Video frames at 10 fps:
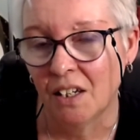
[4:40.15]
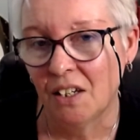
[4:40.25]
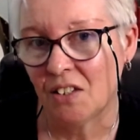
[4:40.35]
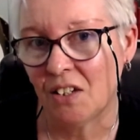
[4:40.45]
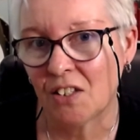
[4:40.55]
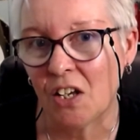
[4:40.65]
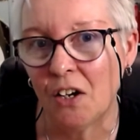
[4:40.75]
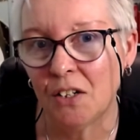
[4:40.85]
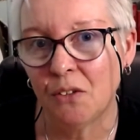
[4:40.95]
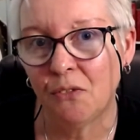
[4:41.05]
So it's
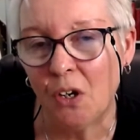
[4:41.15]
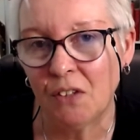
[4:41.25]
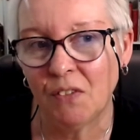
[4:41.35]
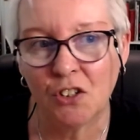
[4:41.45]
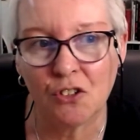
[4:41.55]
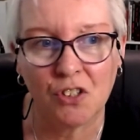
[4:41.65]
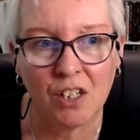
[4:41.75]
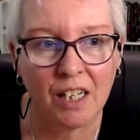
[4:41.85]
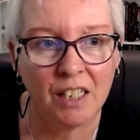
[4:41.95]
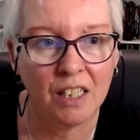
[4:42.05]
kind of
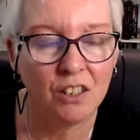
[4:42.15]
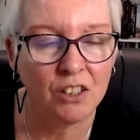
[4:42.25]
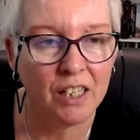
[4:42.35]
interesting. And